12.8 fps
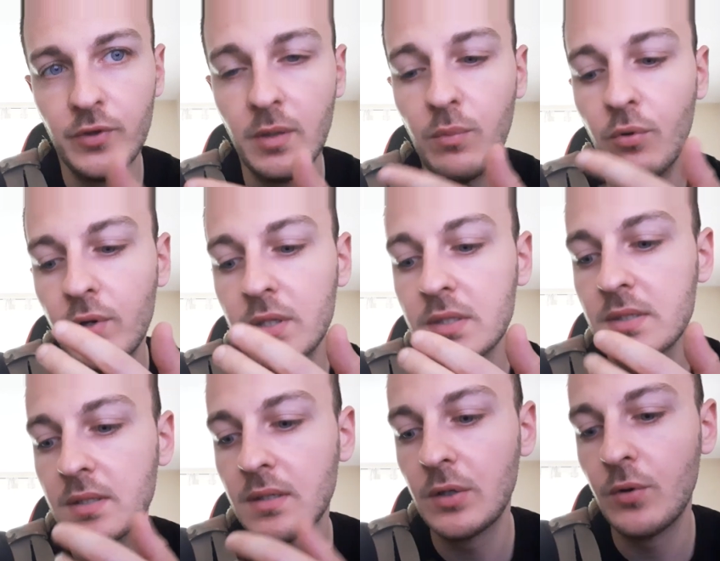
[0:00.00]
double and
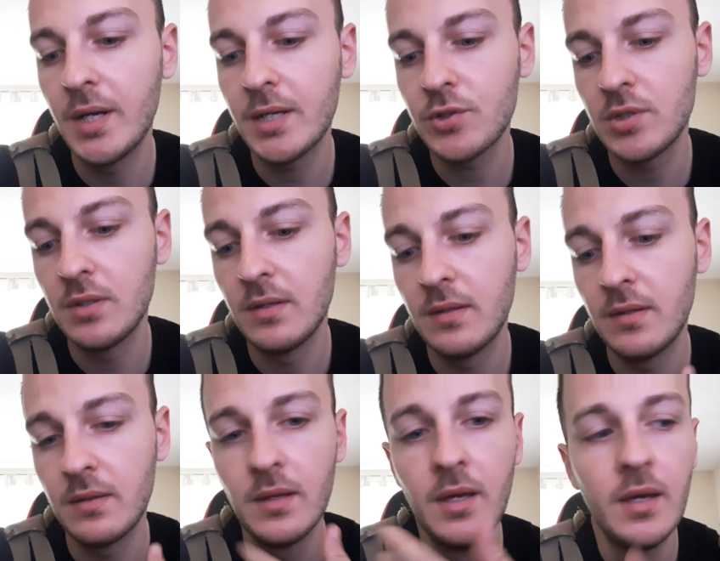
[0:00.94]
single action,
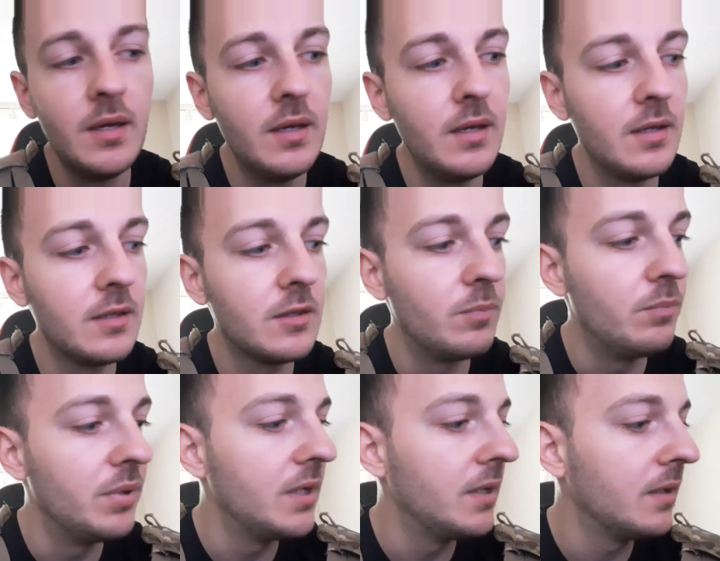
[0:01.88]
and
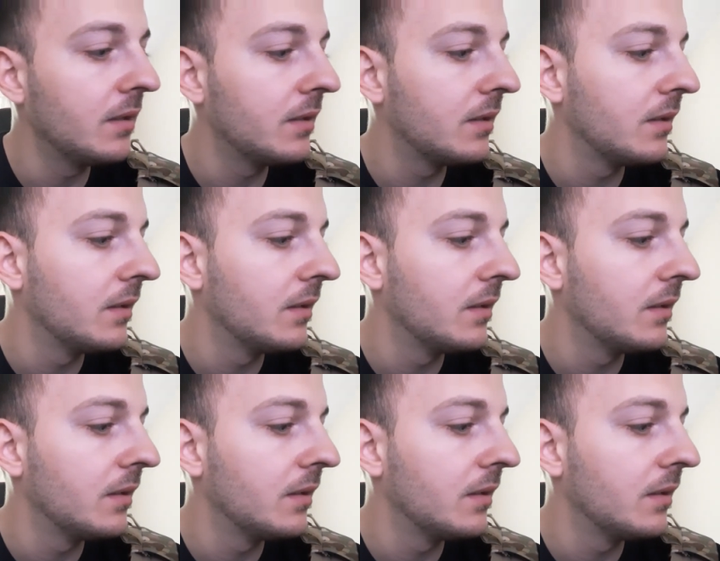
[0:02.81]
it being